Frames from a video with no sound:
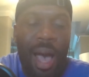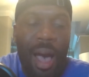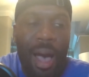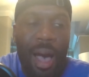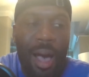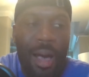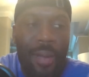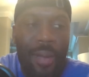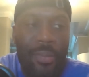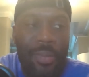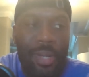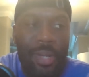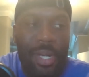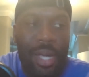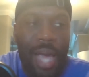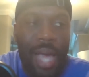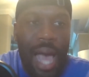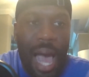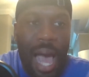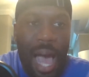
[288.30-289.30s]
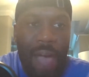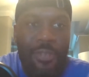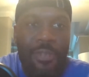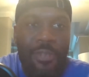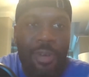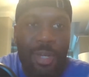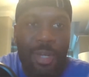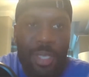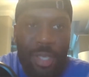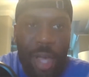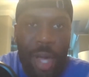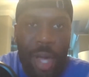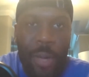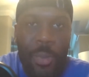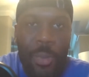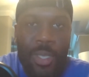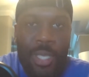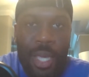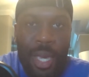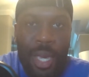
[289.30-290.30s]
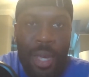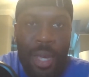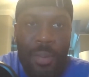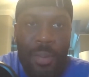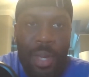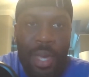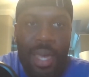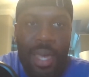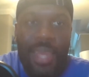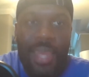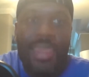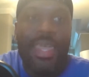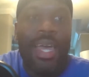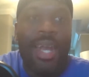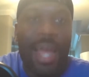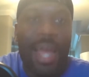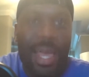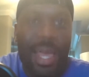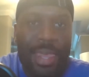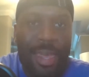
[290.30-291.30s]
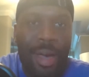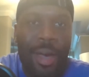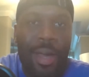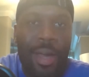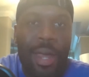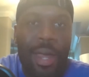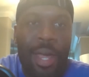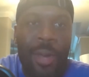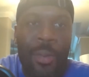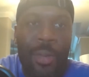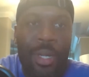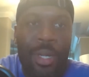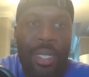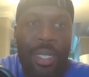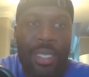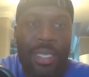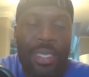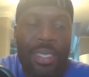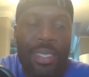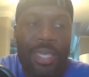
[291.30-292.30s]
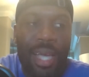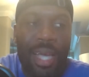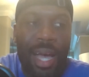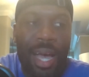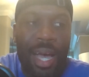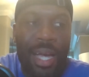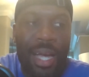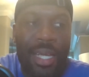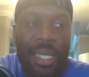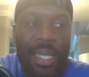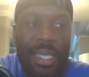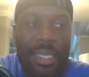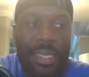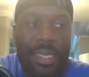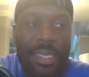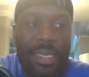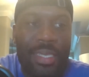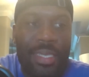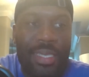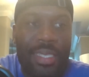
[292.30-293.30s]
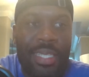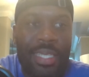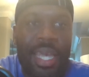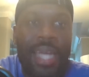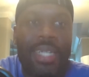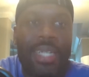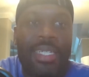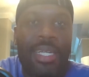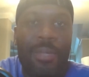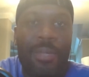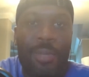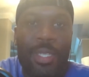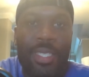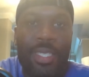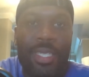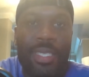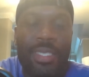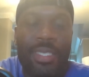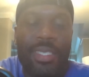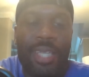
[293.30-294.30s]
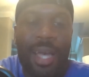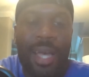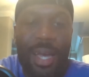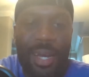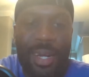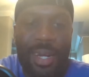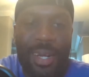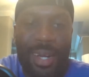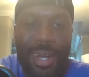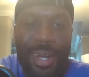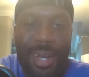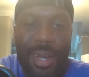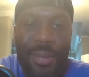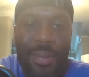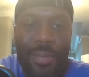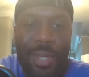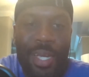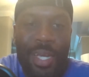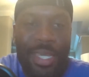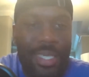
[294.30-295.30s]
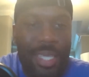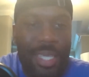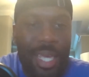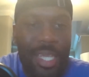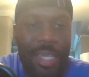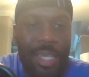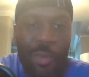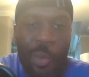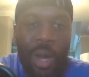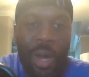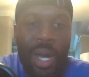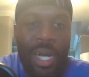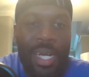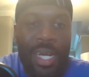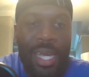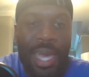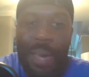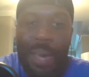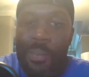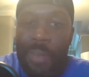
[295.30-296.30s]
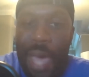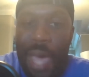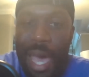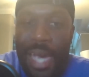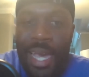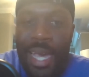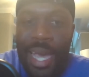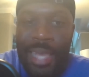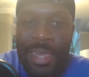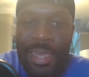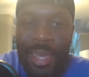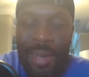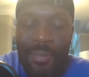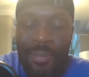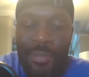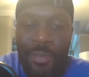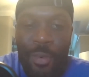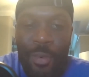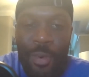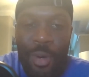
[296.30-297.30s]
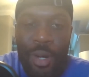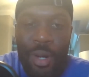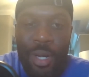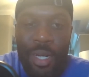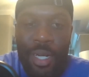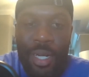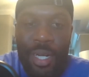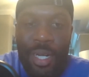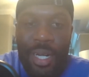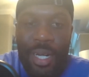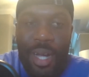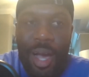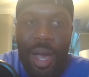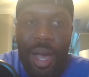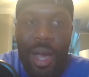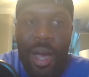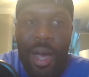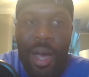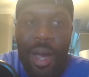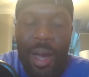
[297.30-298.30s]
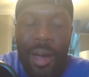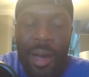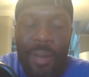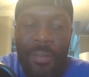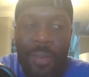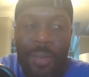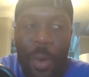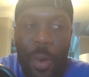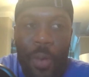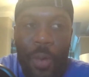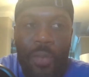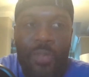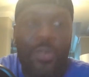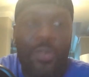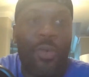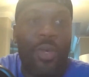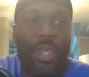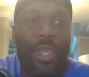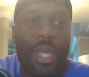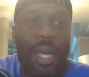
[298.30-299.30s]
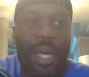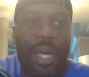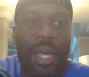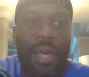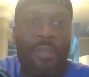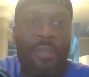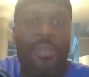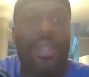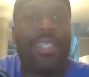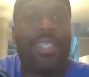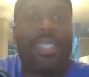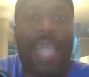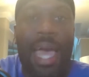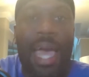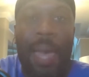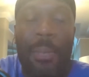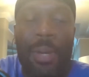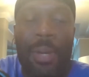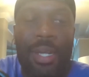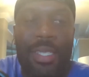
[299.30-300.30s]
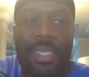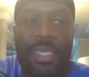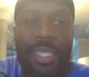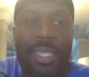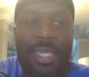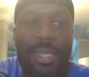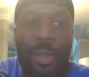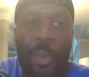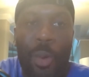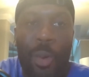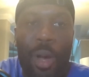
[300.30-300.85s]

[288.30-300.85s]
Um, I first thought it was him. Then I thought it was Ted Demas's son because they wanted to get back at them um, for the events that happened in season